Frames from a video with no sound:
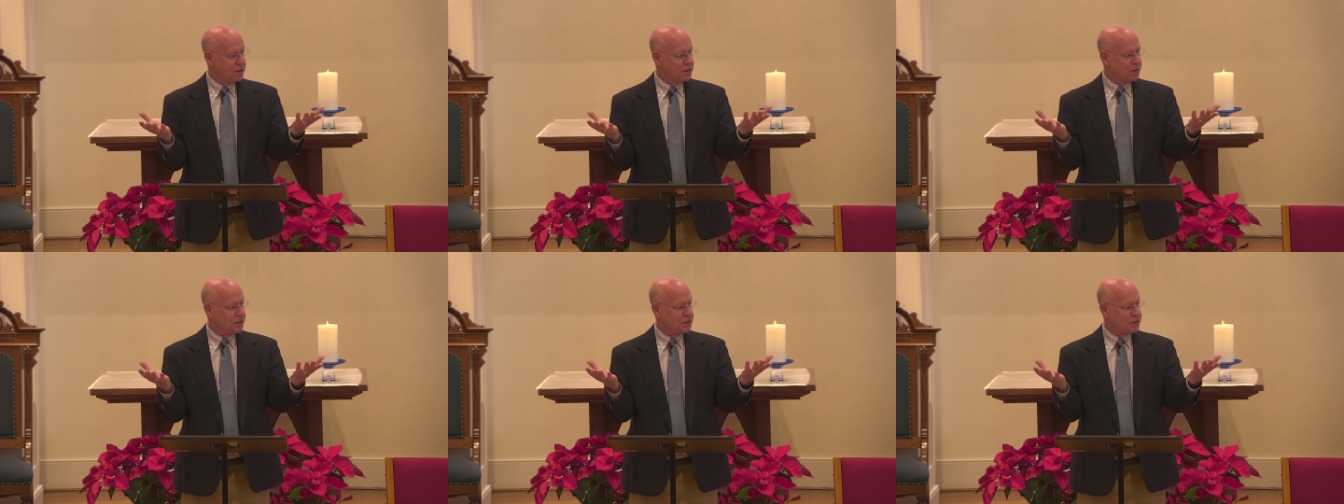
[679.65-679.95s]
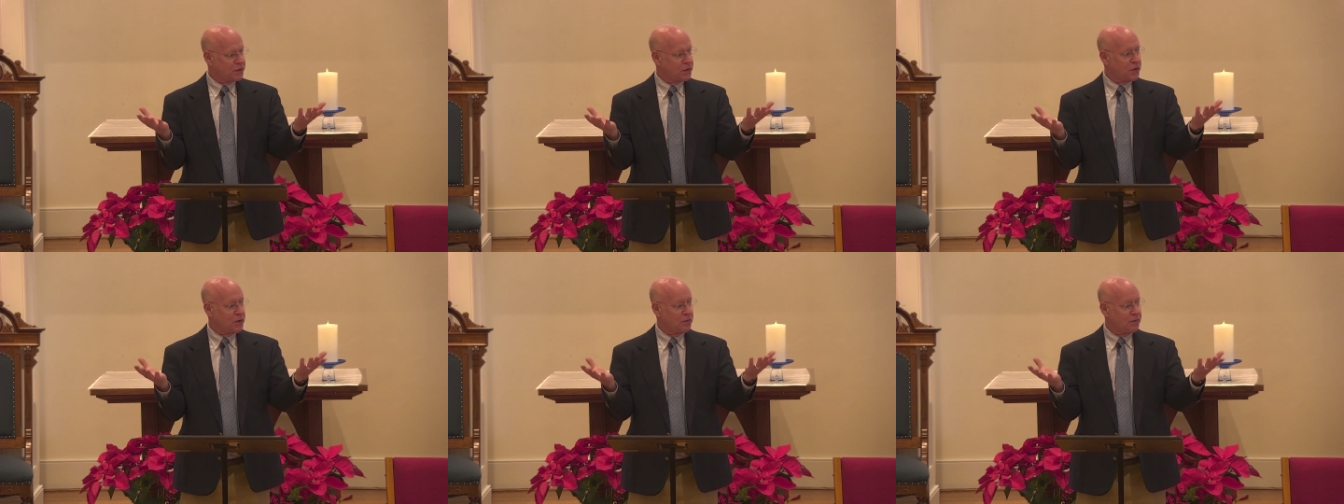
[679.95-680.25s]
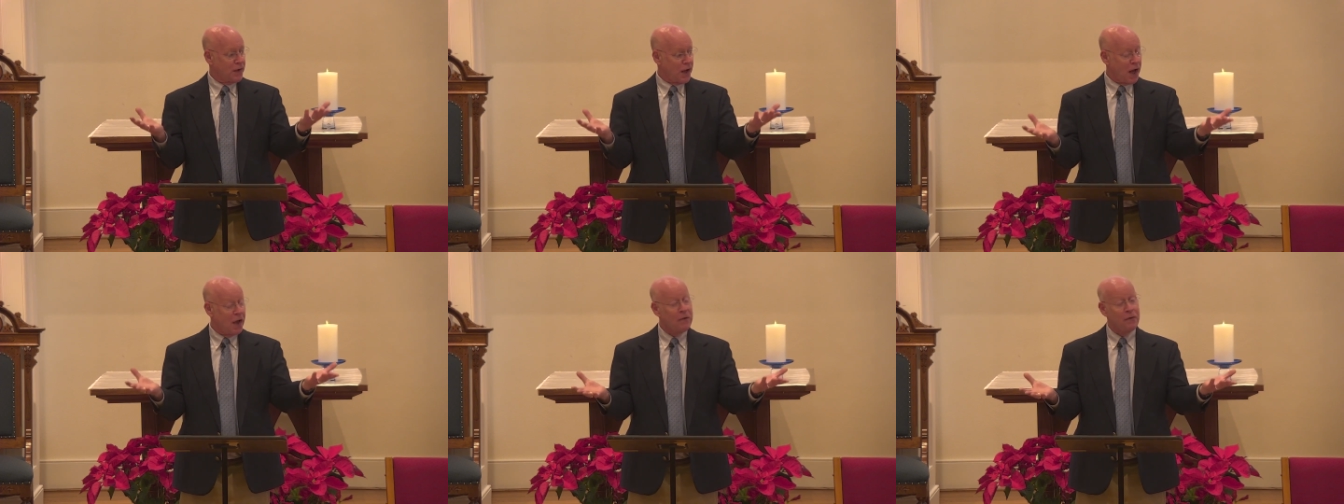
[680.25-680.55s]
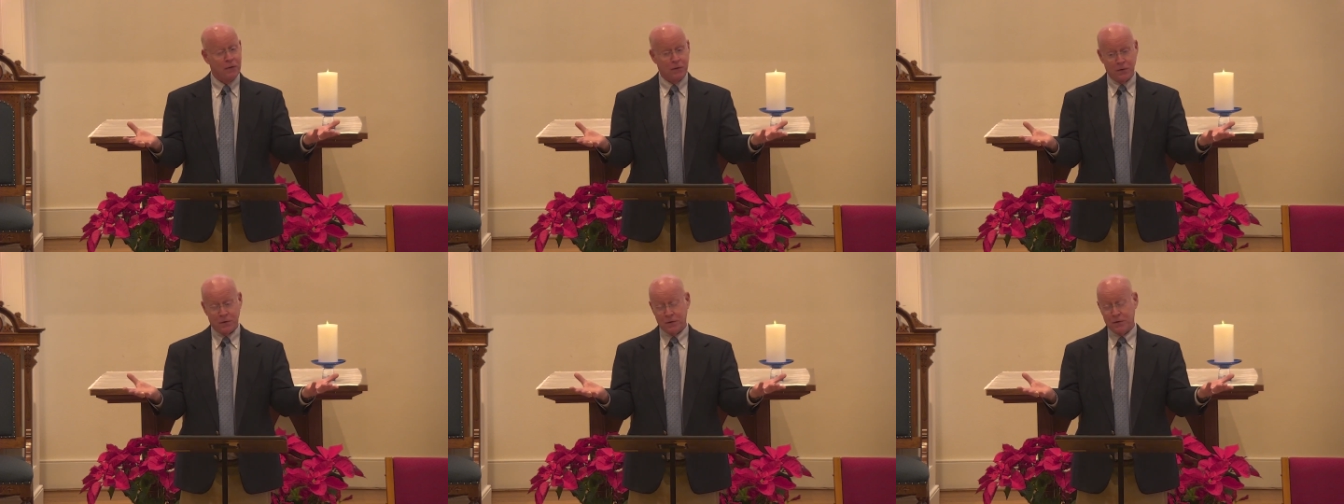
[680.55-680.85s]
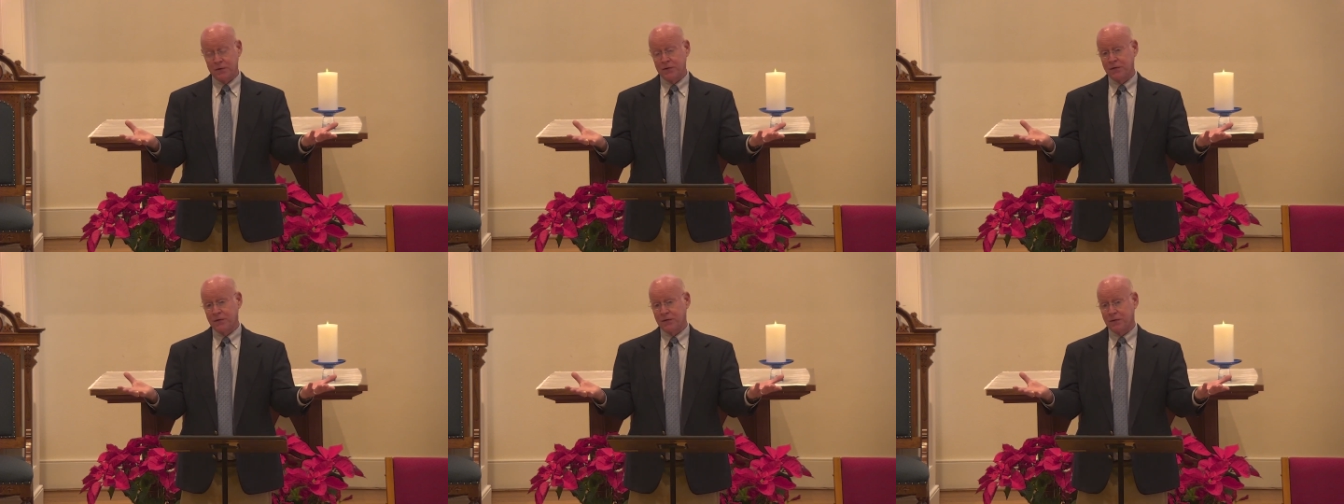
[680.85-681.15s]
to serve
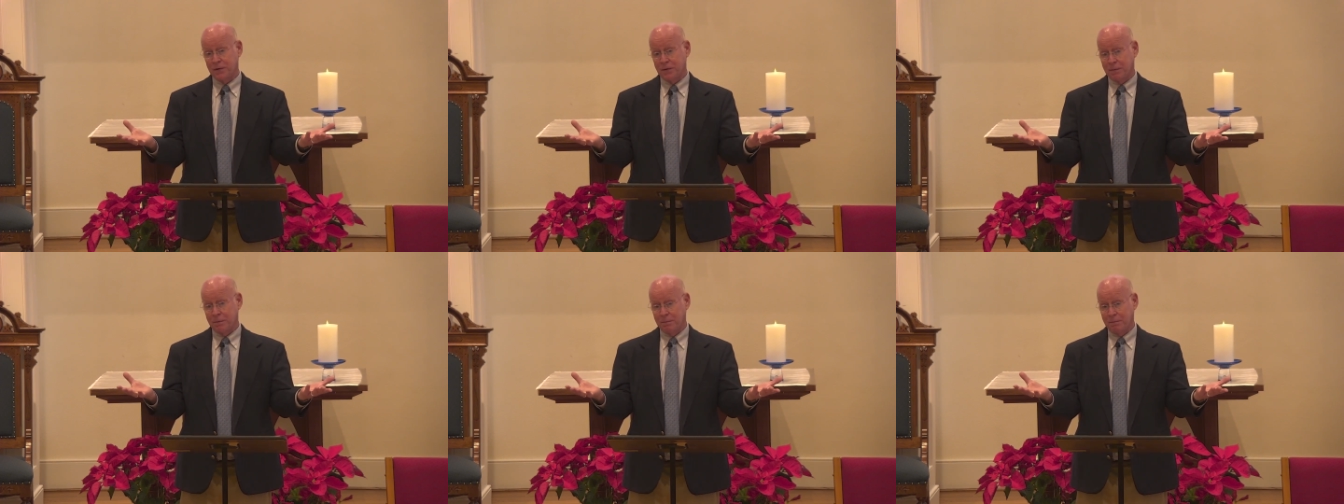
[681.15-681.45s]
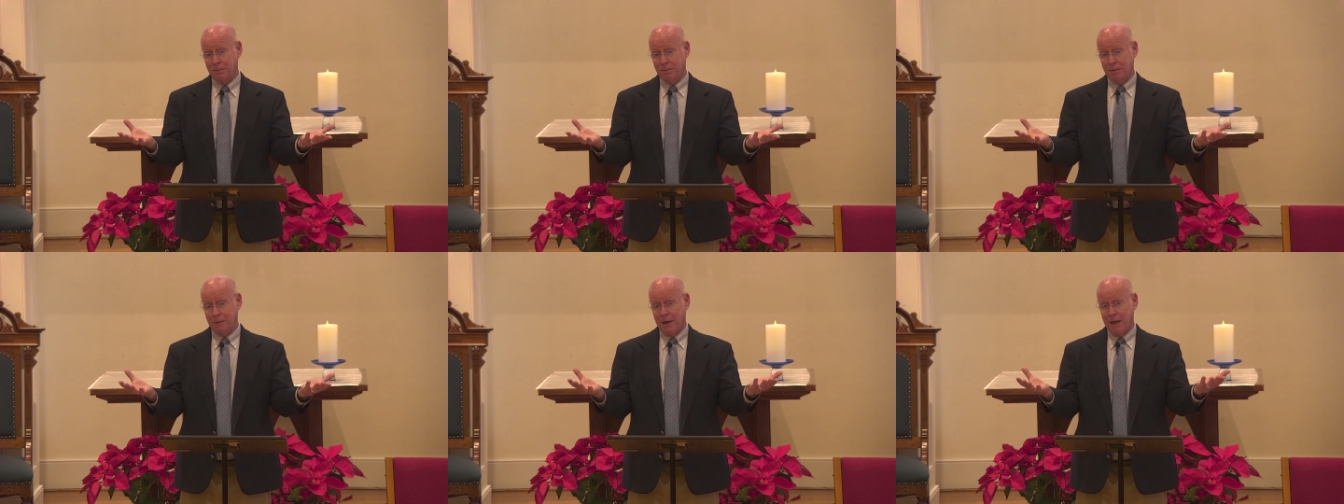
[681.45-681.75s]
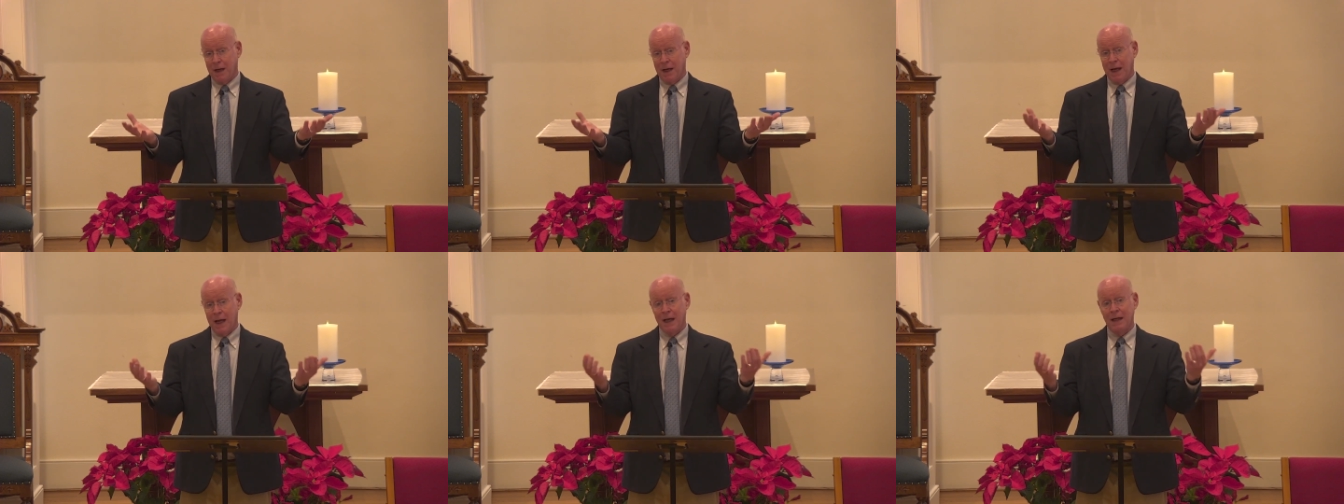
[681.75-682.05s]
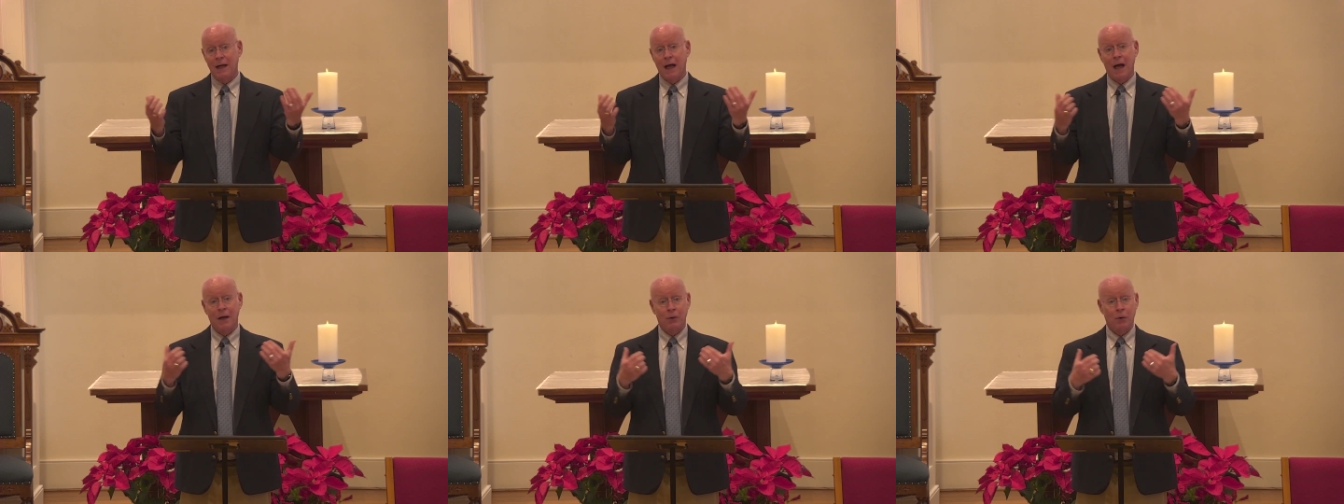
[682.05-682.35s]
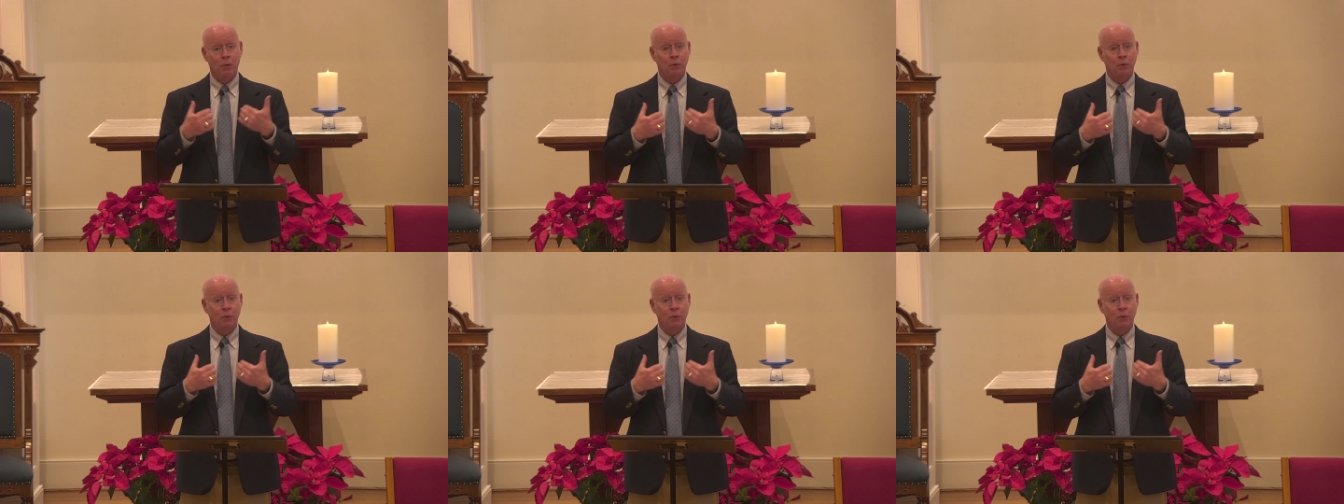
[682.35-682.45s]
others and not